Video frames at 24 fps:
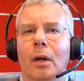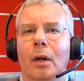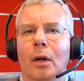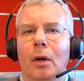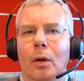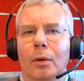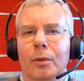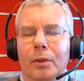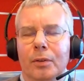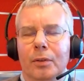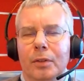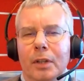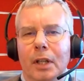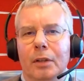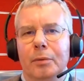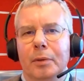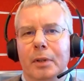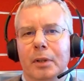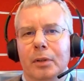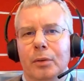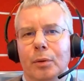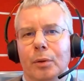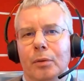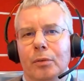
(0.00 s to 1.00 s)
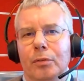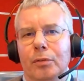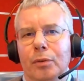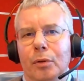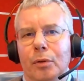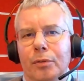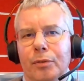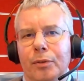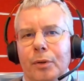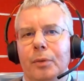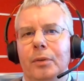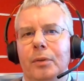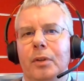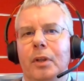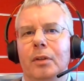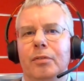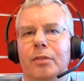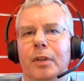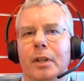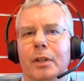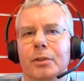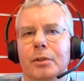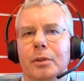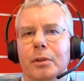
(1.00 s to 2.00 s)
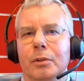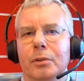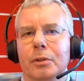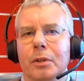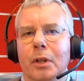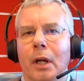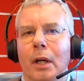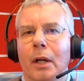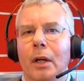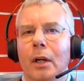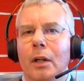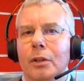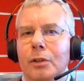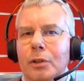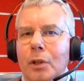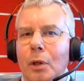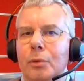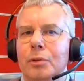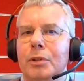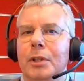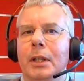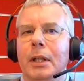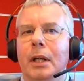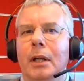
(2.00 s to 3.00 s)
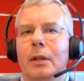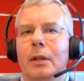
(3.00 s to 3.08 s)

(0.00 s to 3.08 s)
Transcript: on the net return for fund investors. So, Jeana,